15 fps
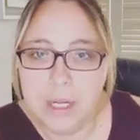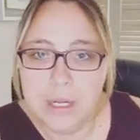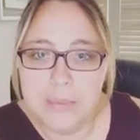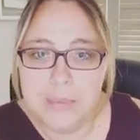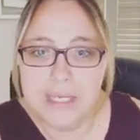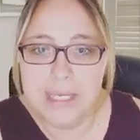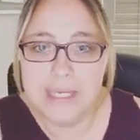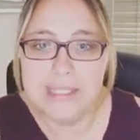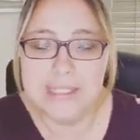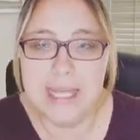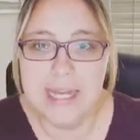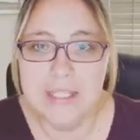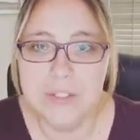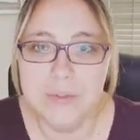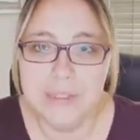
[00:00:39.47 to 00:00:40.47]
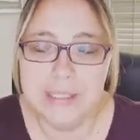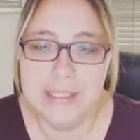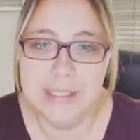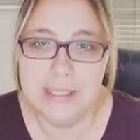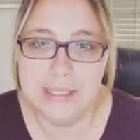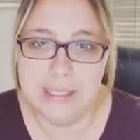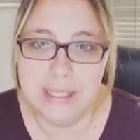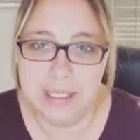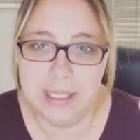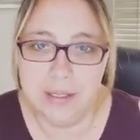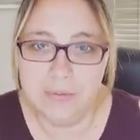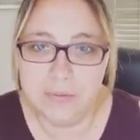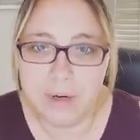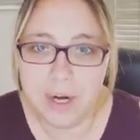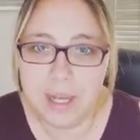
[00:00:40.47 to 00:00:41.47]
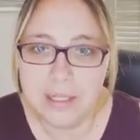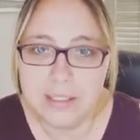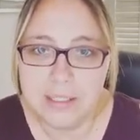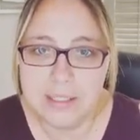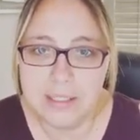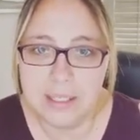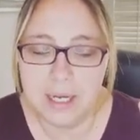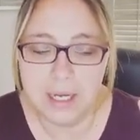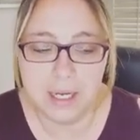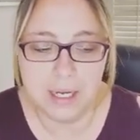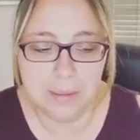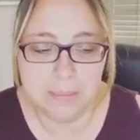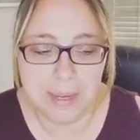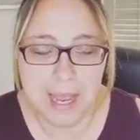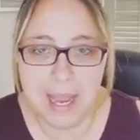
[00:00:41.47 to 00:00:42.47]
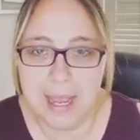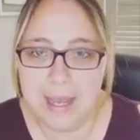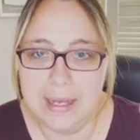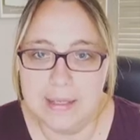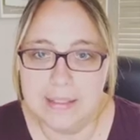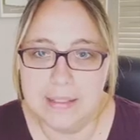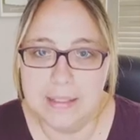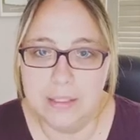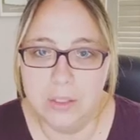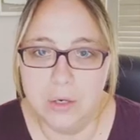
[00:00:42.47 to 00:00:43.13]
Because that's really the key for us as,